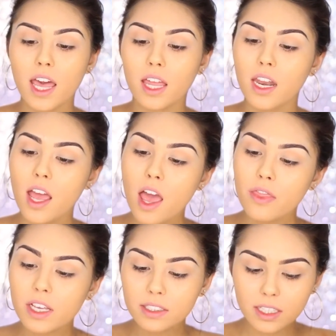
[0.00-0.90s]
And
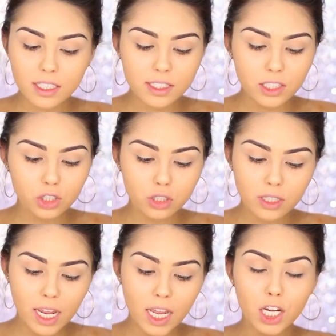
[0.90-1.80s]
this is the
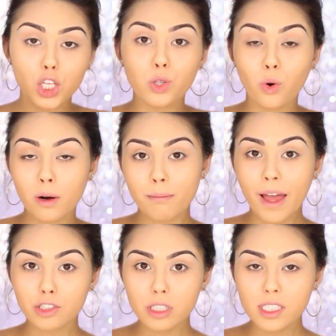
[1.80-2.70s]
shade Your
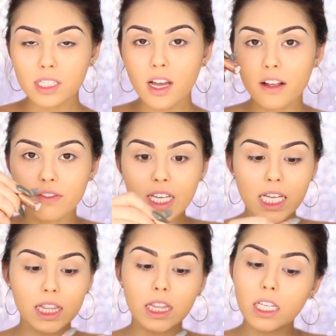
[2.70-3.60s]
Majesty of
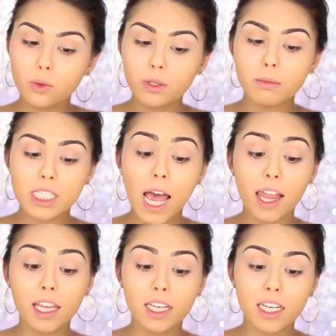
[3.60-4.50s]
the Liquid
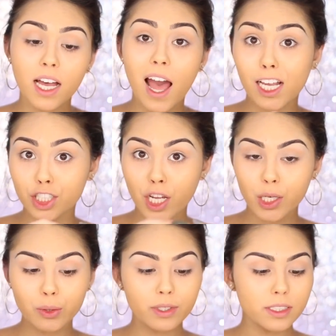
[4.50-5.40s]
Metallic
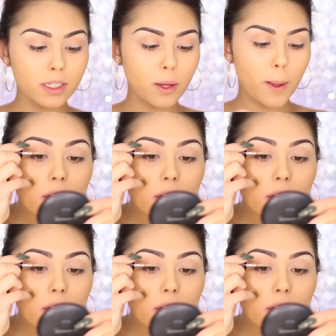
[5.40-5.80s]
eyeshadows.